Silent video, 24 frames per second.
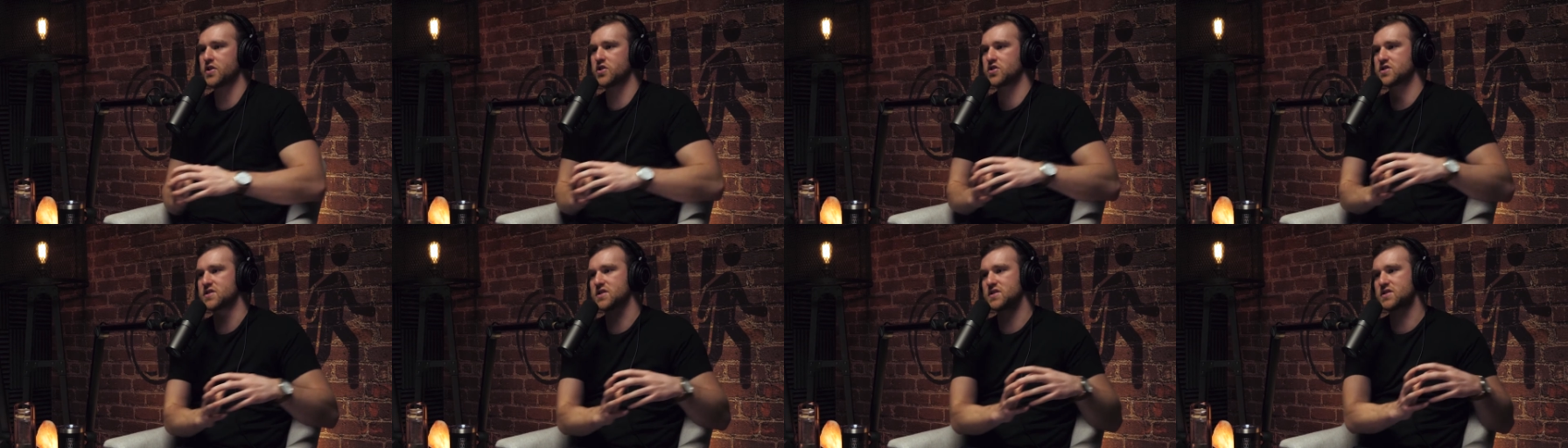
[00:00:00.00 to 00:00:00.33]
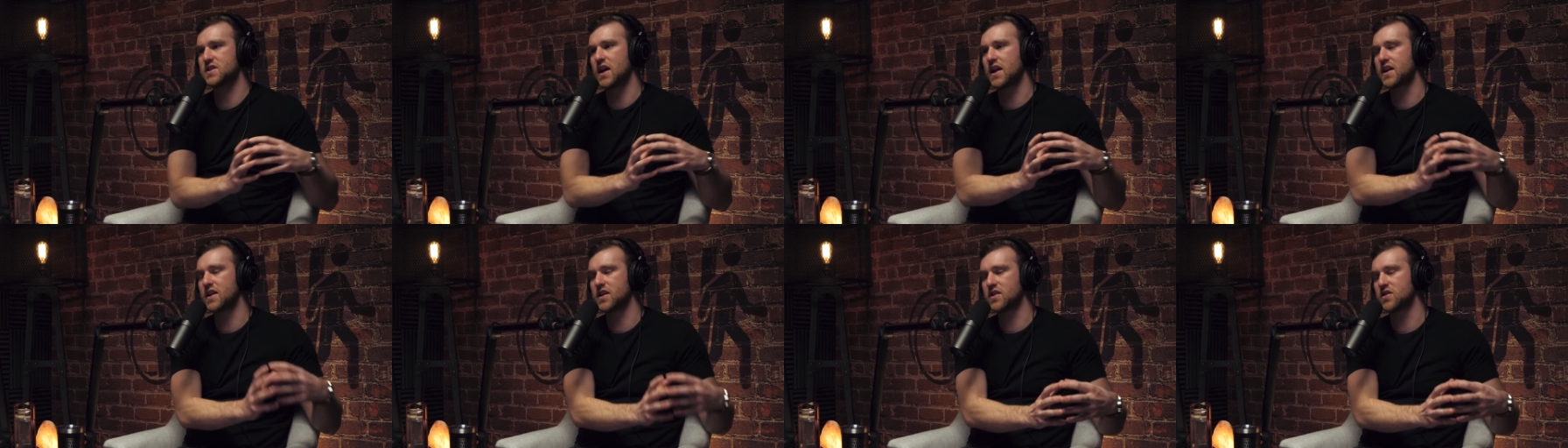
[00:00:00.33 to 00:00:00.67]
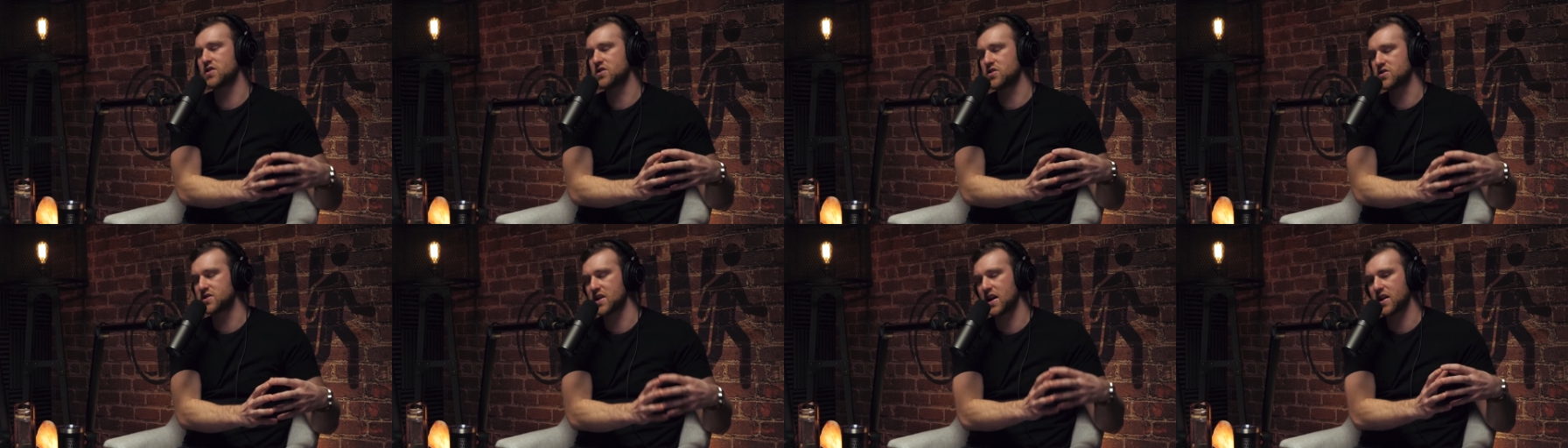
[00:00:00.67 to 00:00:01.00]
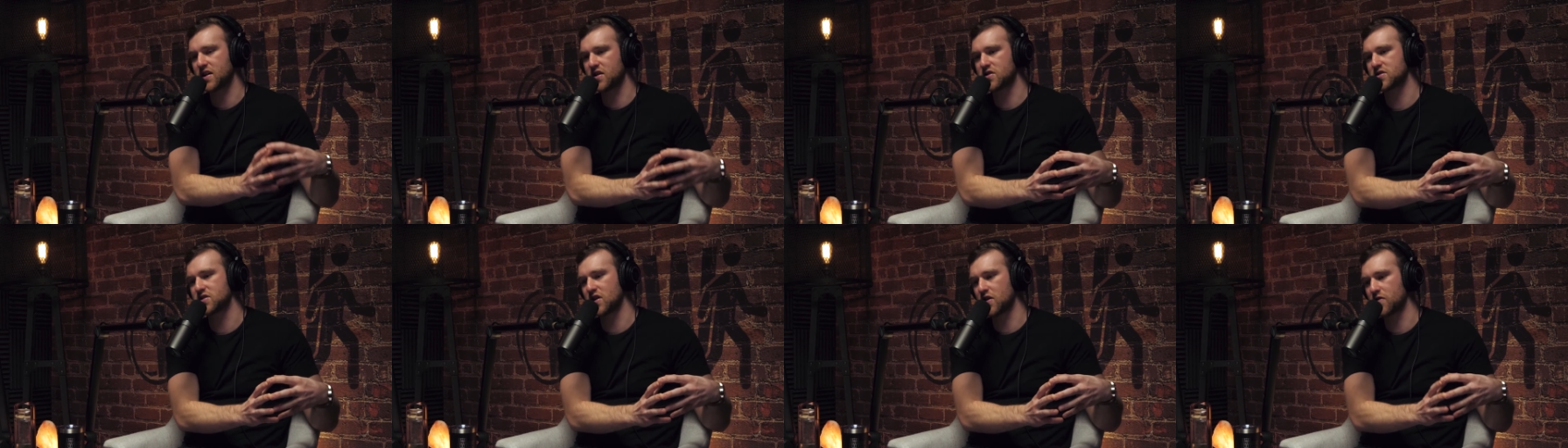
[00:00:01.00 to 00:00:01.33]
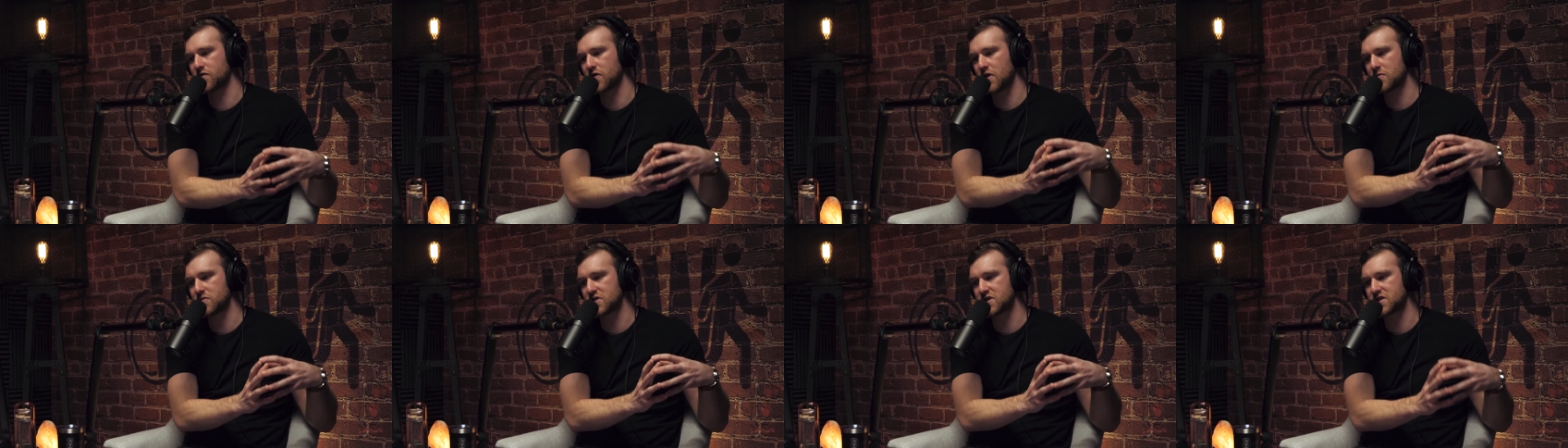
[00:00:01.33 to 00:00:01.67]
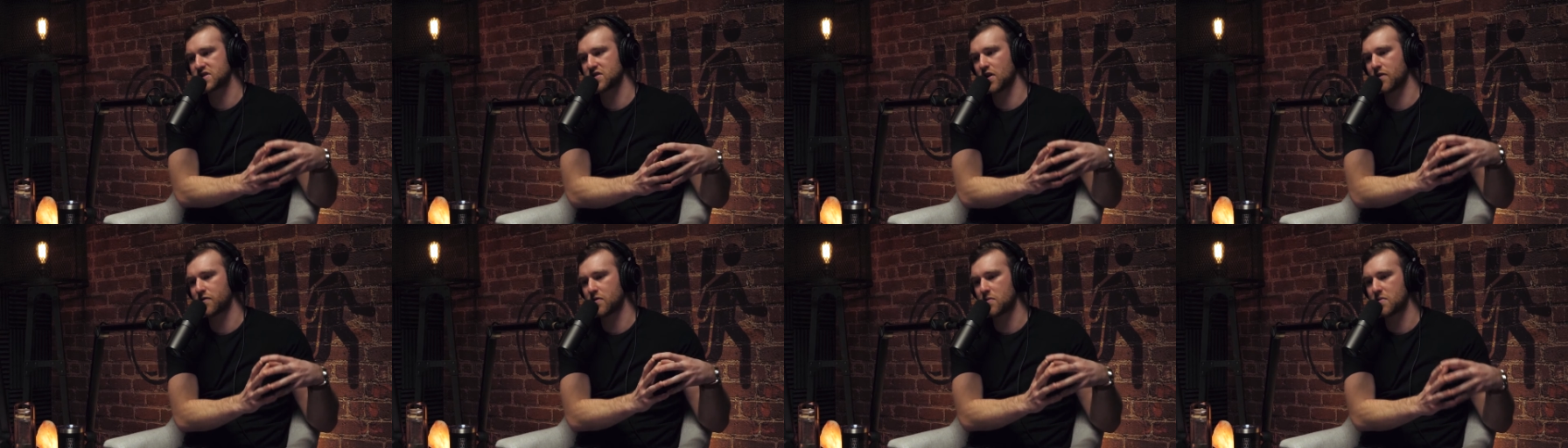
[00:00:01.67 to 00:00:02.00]
you're setting yourself up to
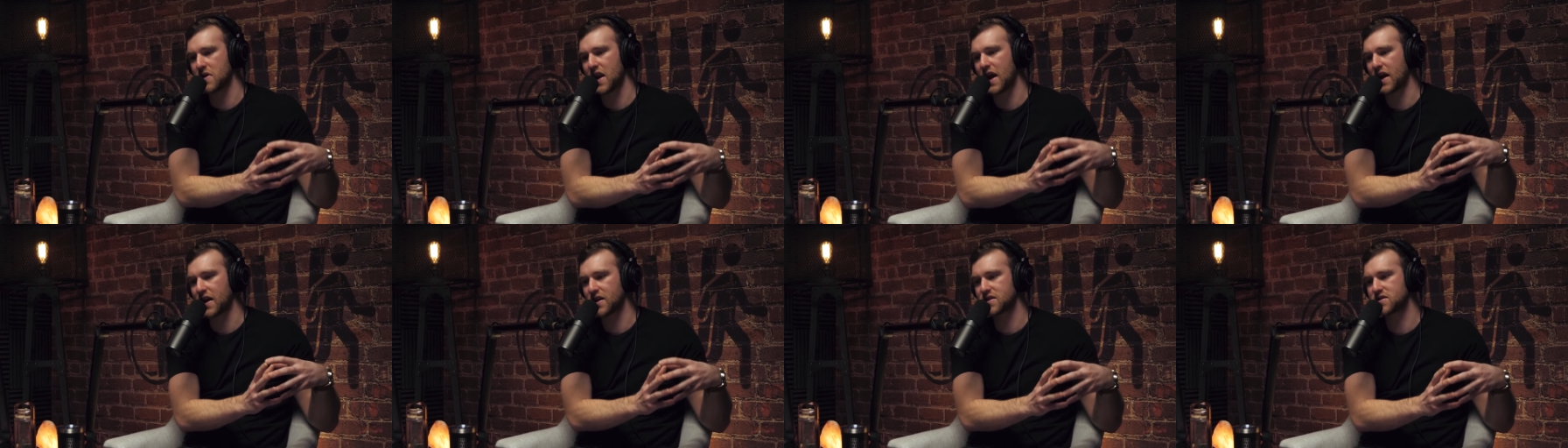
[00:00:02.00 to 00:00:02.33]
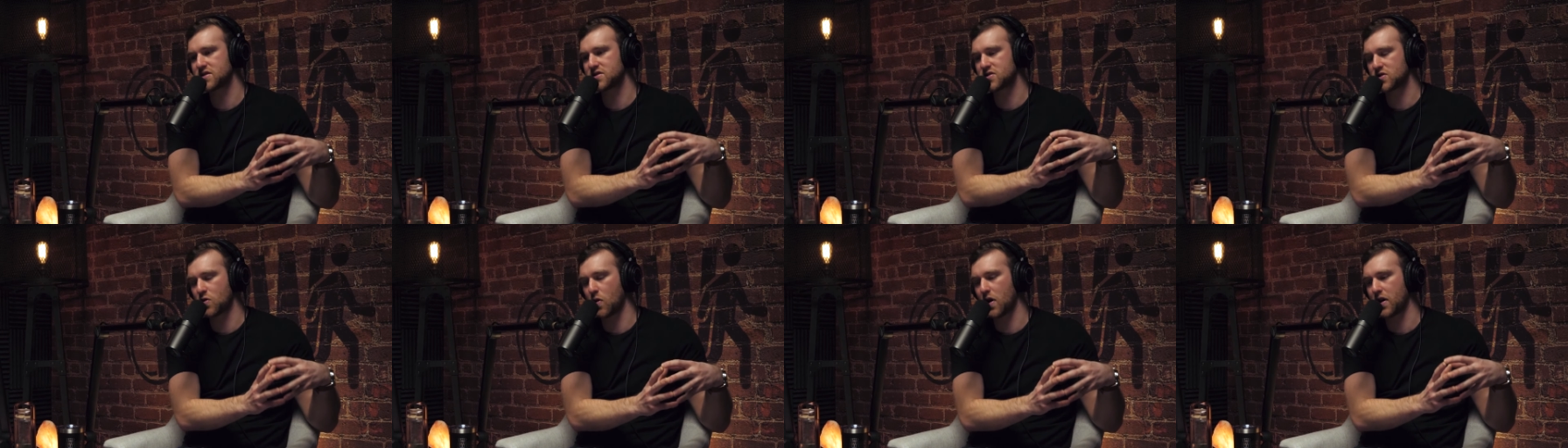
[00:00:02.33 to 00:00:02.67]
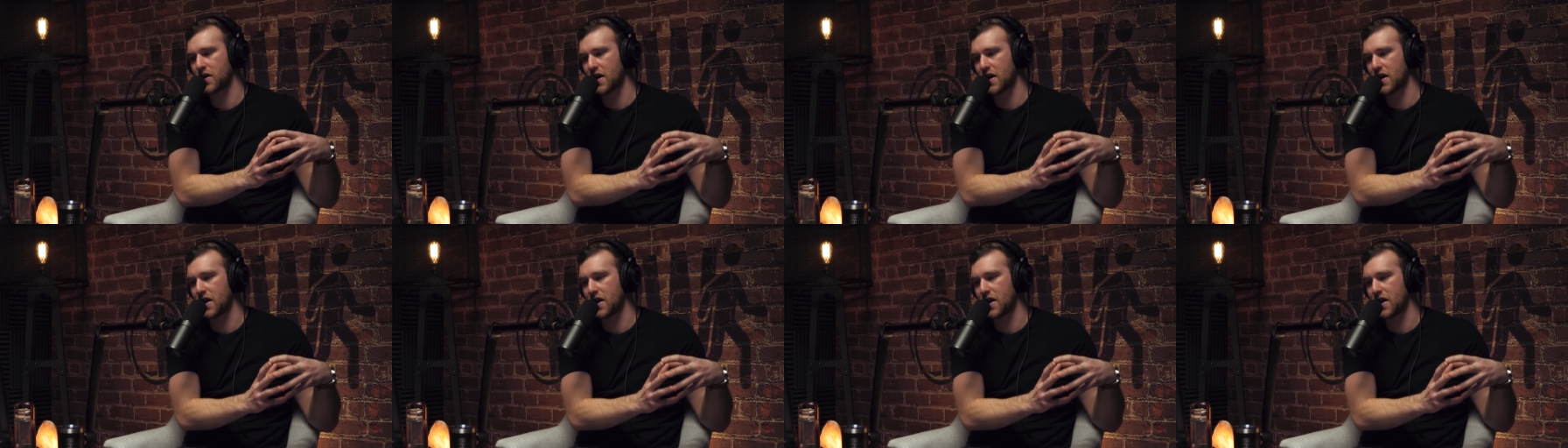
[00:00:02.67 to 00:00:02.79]
start from square